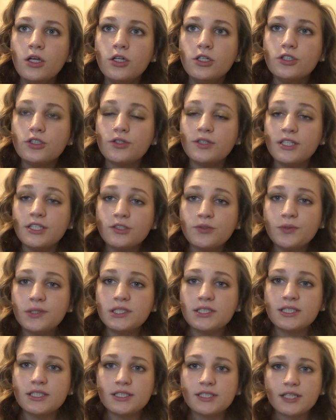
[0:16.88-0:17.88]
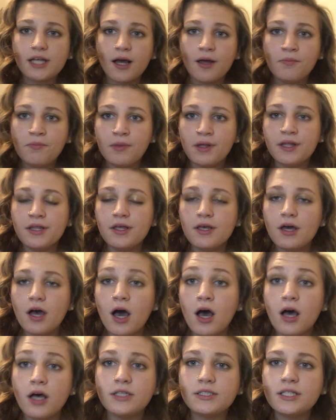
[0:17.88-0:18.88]
So this week's
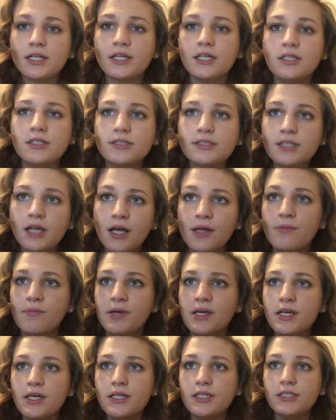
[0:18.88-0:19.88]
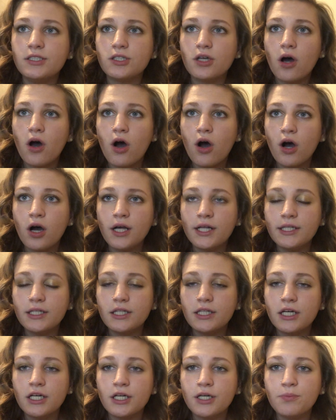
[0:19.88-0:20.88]
second assignment is on
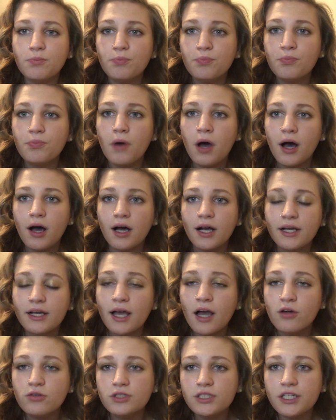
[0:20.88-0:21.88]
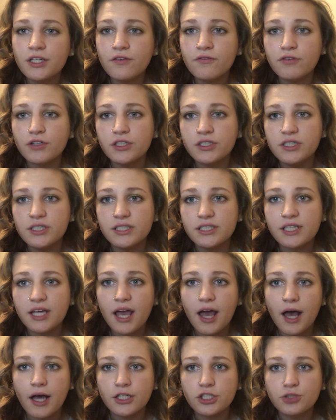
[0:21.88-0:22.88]
the accounting versus
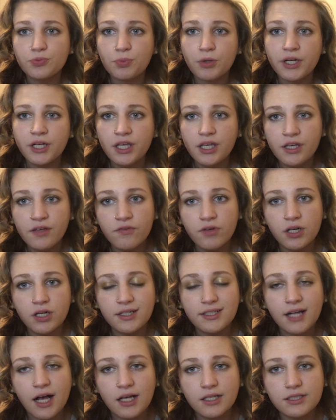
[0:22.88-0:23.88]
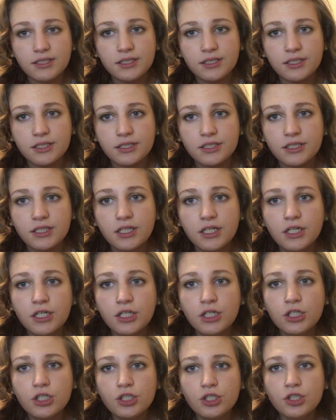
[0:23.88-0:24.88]
cash break-even analysis.
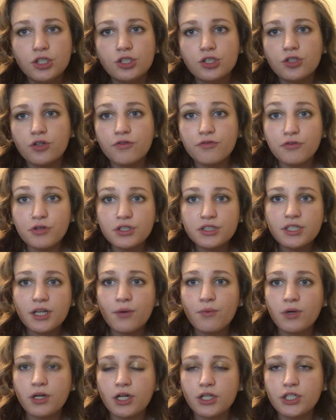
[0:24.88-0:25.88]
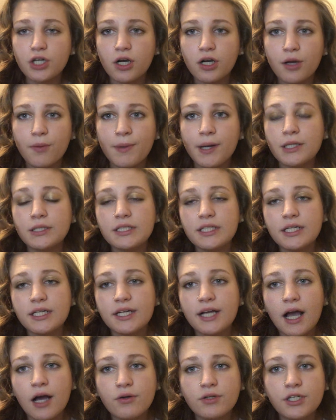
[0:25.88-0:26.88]
So first I want to talk about the
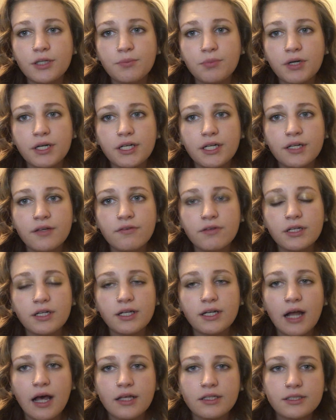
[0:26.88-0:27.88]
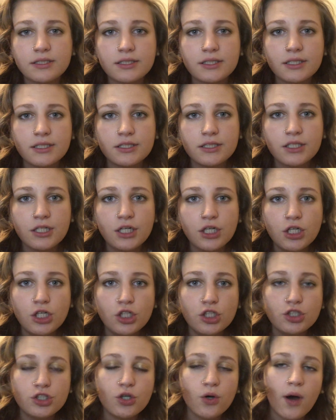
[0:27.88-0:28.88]
accounting break-even analysis.
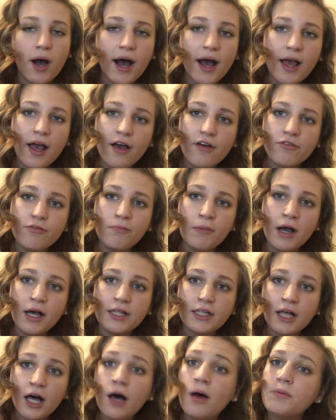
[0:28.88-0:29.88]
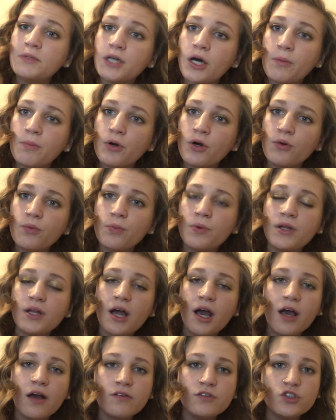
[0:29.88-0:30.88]
So I have my laptop open,
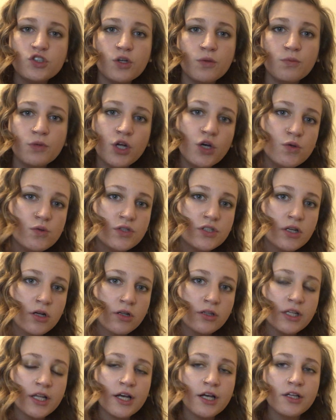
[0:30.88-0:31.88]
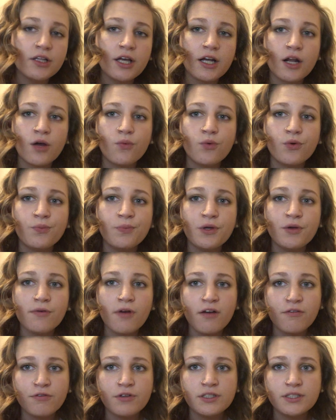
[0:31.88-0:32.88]
I have some notes on there that I will be
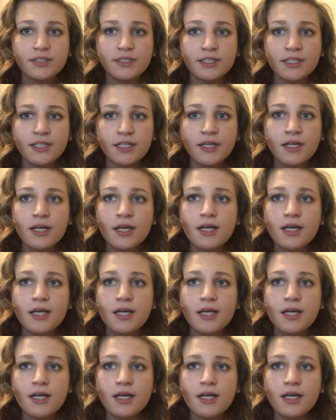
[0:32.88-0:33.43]
referencing